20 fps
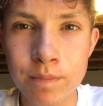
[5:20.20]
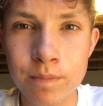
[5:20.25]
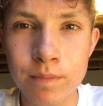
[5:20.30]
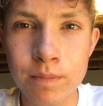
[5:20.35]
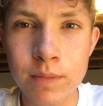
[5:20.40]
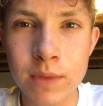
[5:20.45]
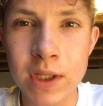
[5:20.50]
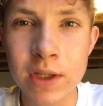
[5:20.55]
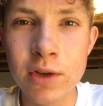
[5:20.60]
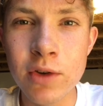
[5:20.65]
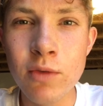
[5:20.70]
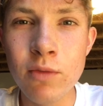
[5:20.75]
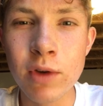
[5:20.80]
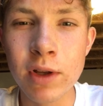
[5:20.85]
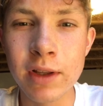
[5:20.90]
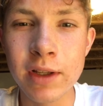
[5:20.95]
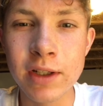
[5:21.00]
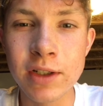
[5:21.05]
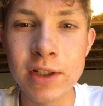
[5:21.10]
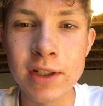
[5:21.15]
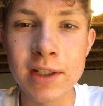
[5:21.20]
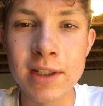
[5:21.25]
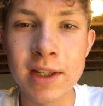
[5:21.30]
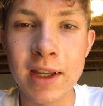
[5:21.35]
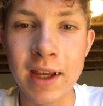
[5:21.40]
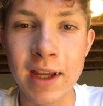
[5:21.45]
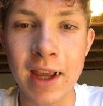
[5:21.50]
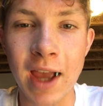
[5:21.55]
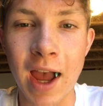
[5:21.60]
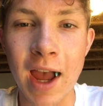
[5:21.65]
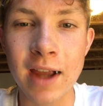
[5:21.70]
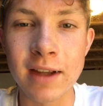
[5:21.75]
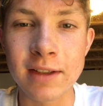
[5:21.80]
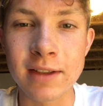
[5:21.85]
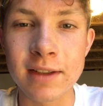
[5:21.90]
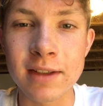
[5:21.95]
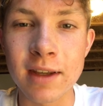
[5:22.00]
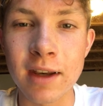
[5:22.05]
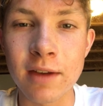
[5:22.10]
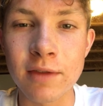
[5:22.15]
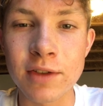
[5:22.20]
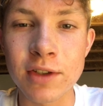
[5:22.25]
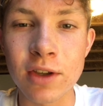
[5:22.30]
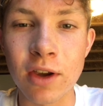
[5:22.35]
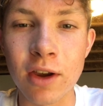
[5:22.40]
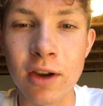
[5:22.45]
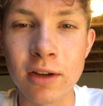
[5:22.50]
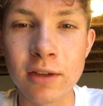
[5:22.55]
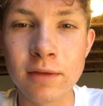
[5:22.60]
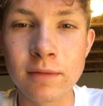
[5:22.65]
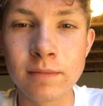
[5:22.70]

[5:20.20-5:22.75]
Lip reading: Did you really just say guy instead of song?